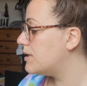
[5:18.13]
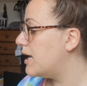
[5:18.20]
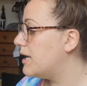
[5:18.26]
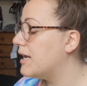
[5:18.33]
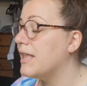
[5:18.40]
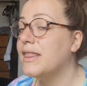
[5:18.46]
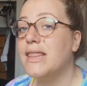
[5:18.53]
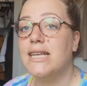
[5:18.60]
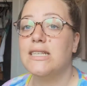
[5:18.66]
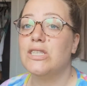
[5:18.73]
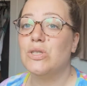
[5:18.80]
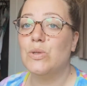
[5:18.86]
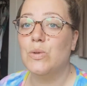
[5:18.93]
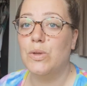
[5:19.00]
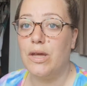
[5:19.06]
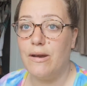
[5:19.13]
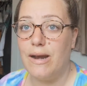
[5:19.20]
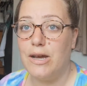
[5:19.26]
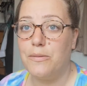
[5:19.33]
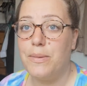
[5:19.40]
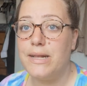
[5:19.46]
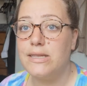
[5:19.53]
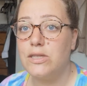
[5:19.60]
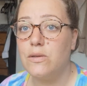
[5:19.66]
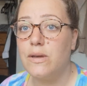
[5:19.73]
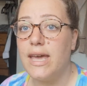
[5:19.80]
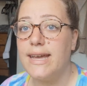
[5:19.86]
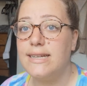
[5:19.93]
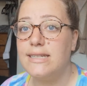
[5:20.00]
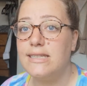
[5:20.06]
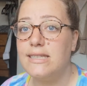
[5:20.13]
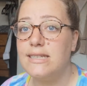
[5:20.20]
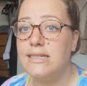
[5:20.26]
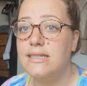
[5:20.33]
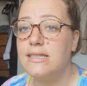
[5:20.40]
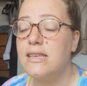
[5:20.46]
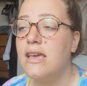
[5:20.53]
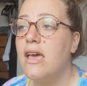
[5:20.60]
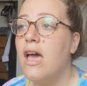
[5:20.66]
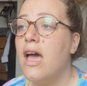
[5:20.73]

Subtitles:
And at this school they're allowed pencil cases.